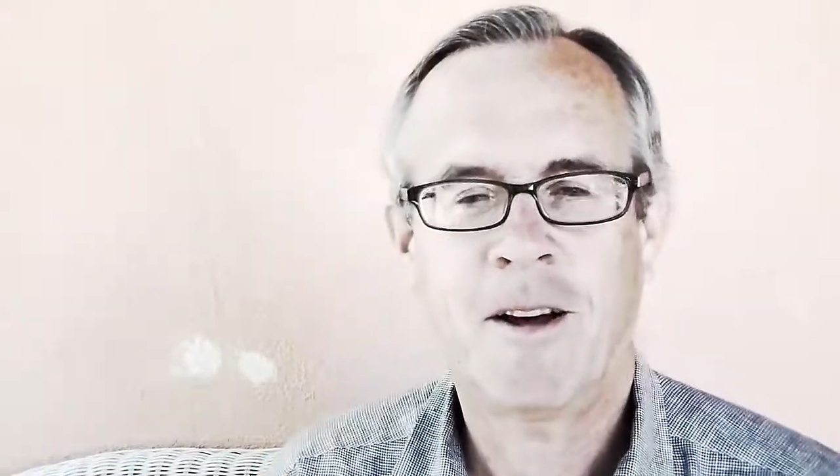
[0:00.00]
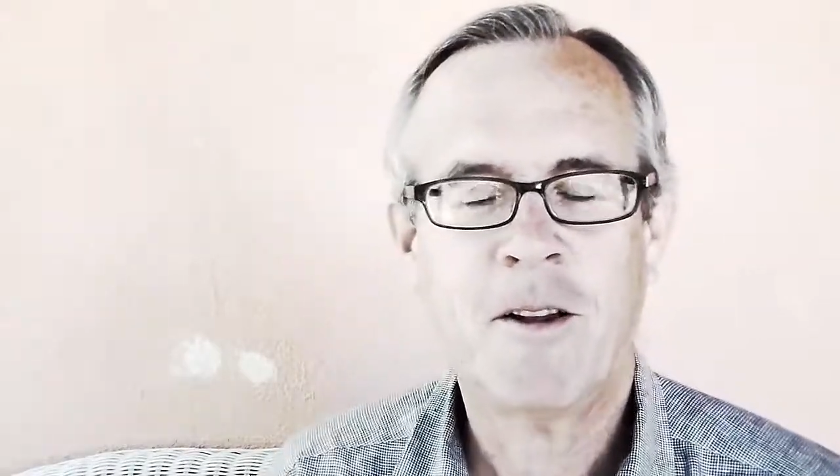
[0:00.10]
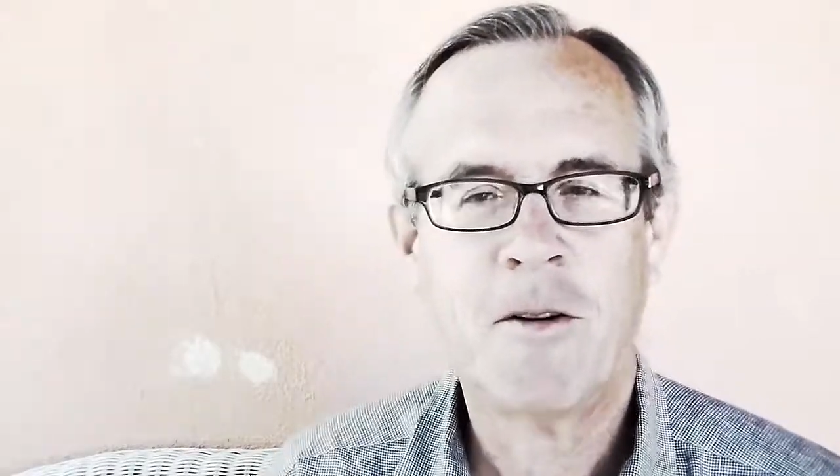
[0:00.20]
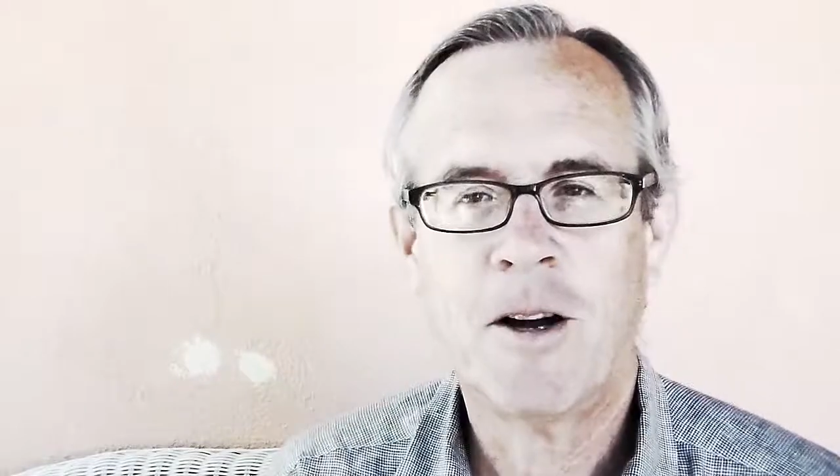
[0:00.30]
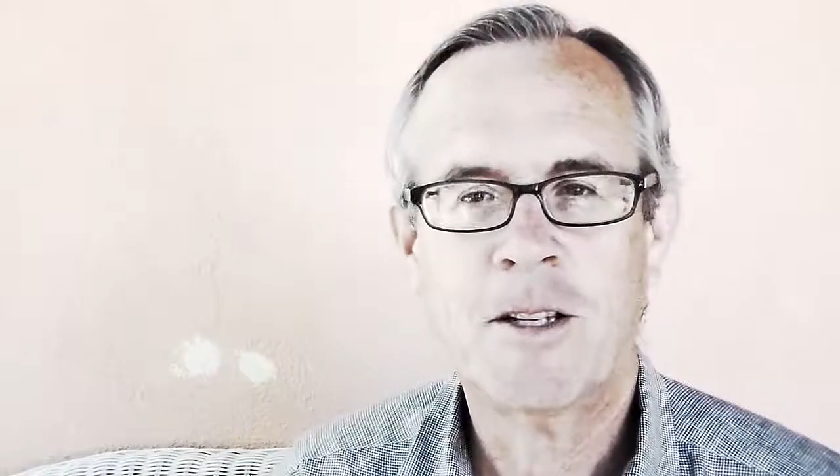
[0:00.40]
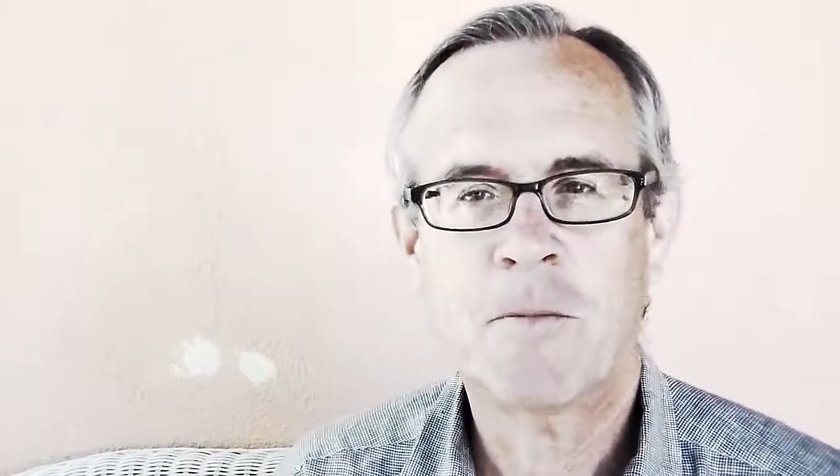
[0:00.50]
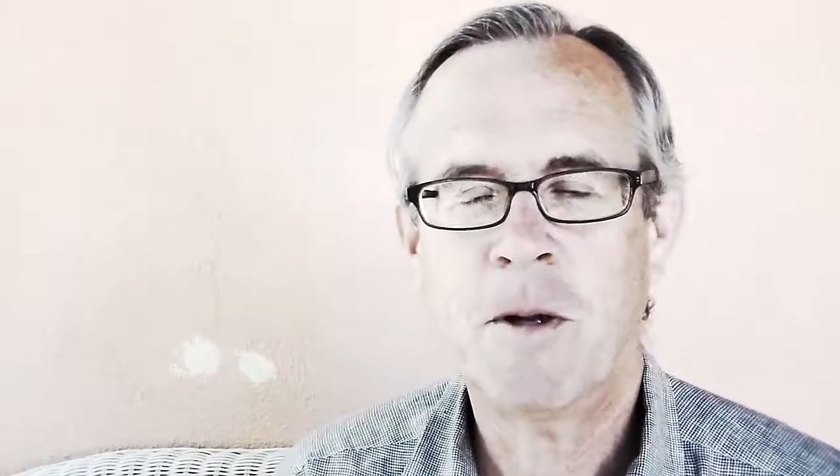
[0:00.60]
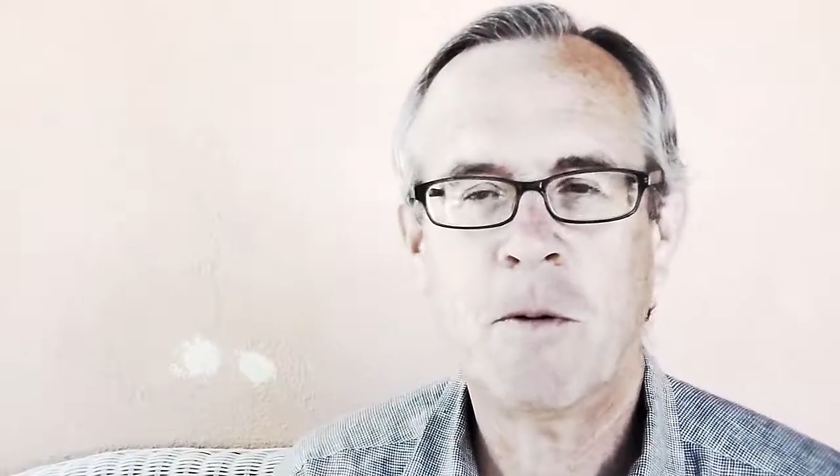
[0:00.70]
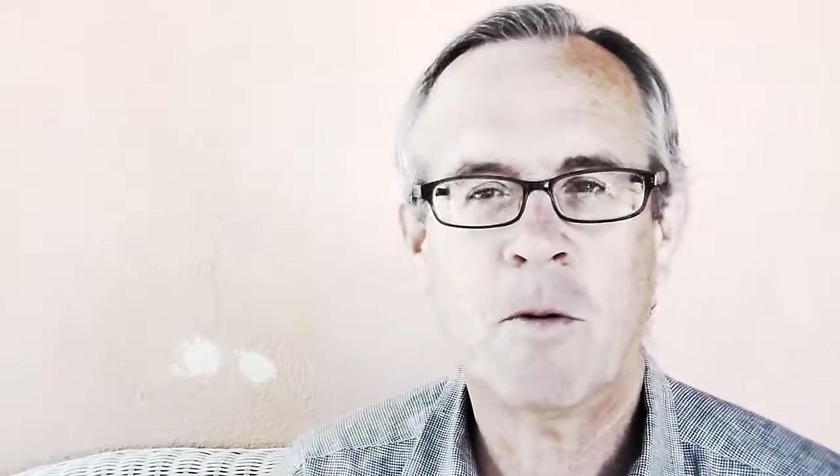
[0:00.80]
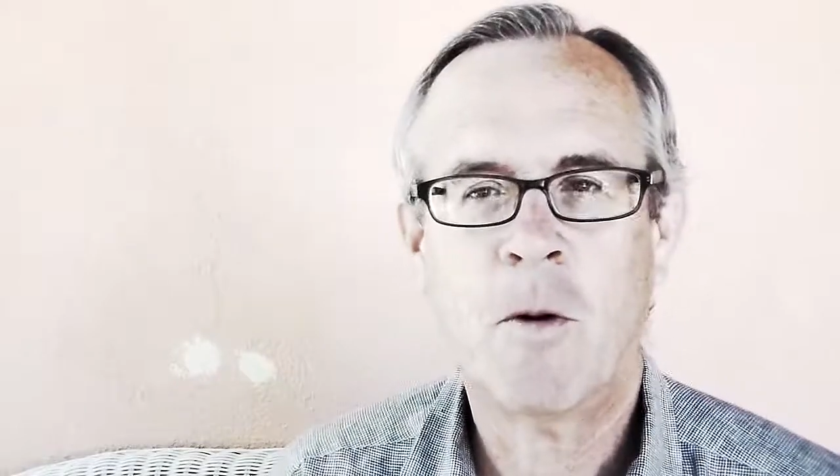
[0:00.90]
Otherwise, the
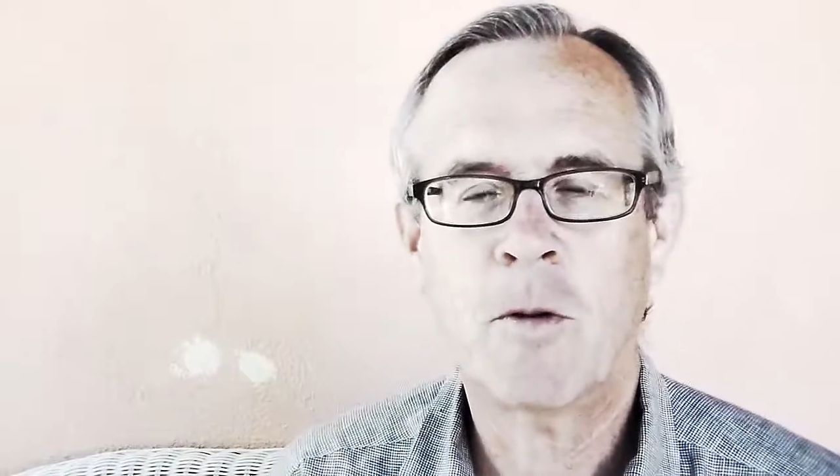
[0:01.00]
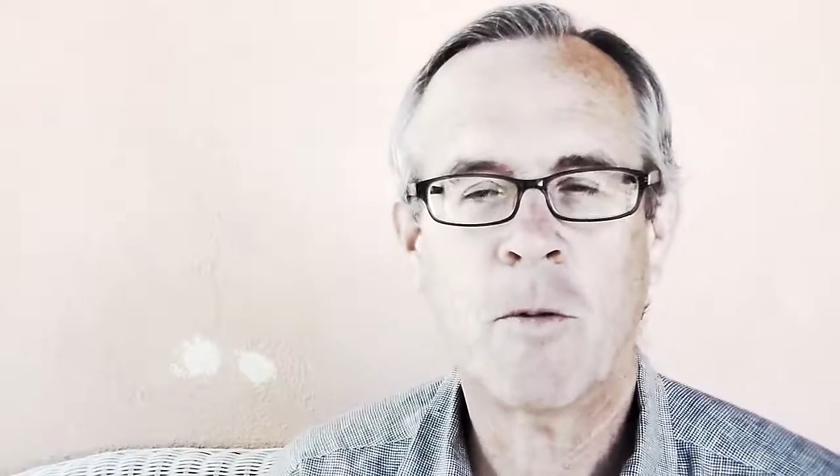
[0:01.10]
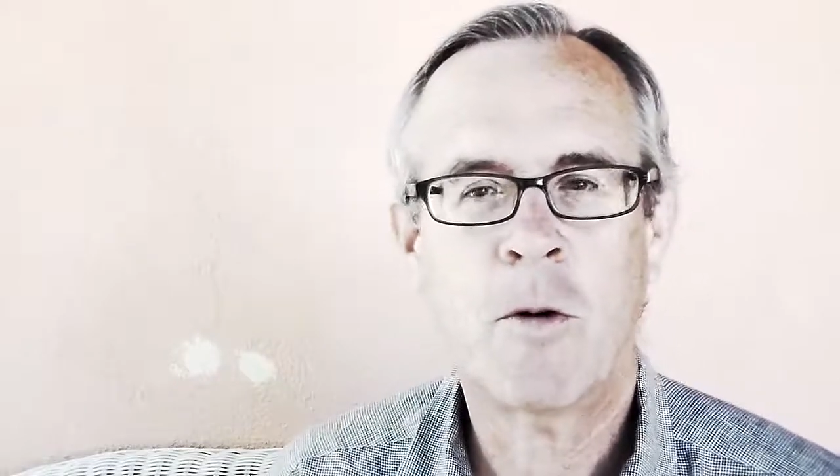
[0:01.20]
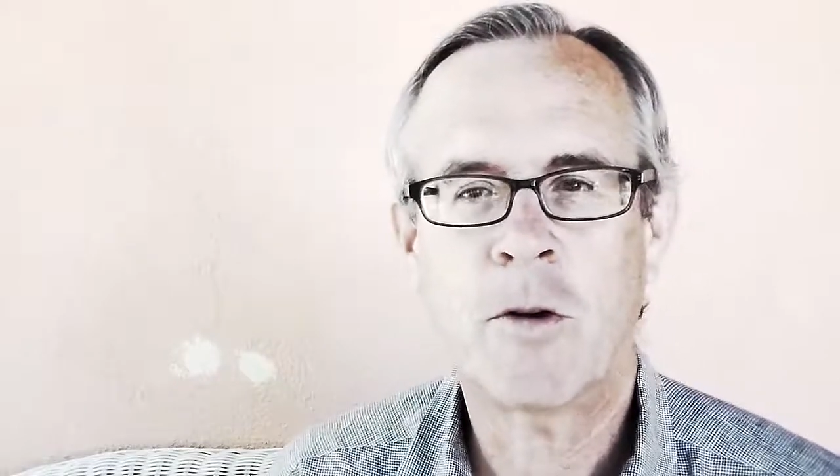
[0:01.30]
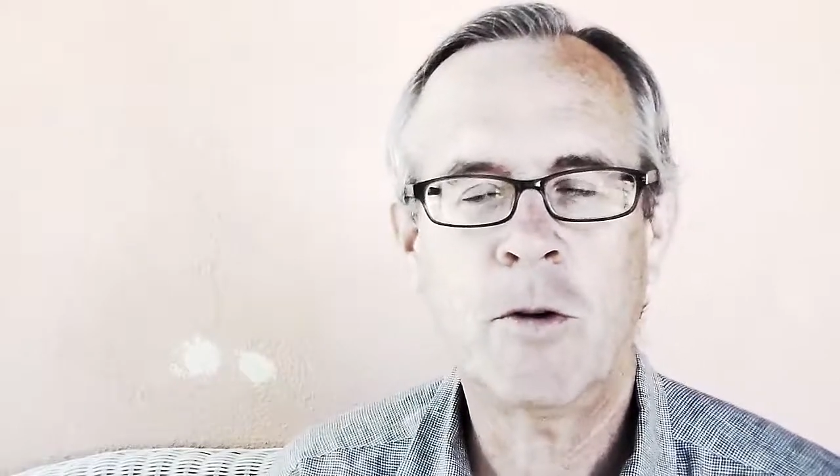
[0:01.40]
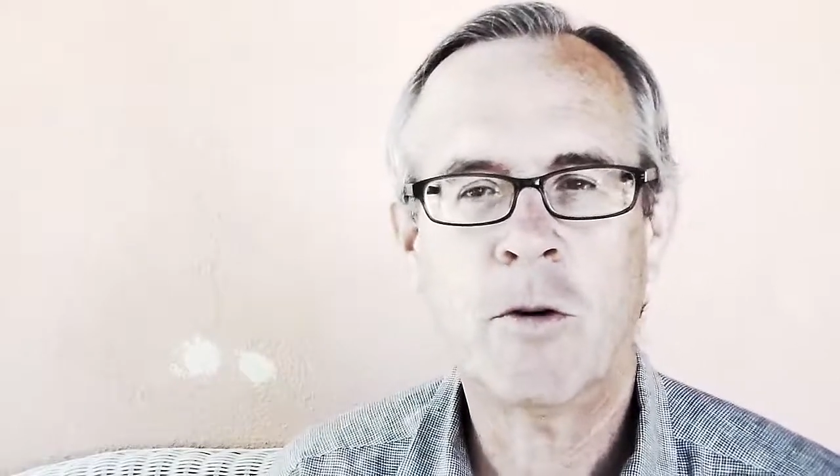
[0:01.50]
people don't know what to